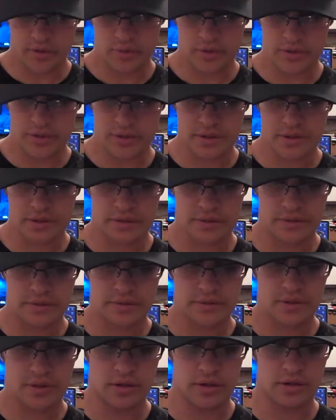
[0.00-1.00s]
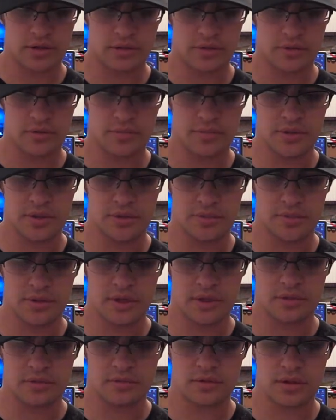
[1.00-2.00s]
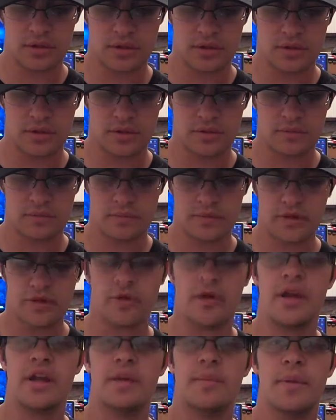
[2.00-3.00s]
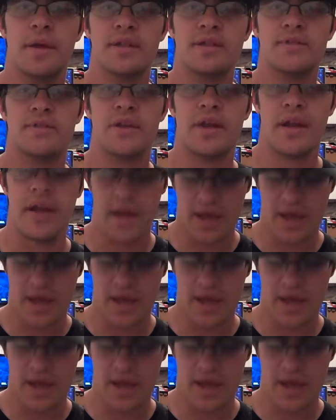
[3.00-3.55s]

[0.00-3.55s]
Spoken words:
I want to talk a little bit about the crankbaits that I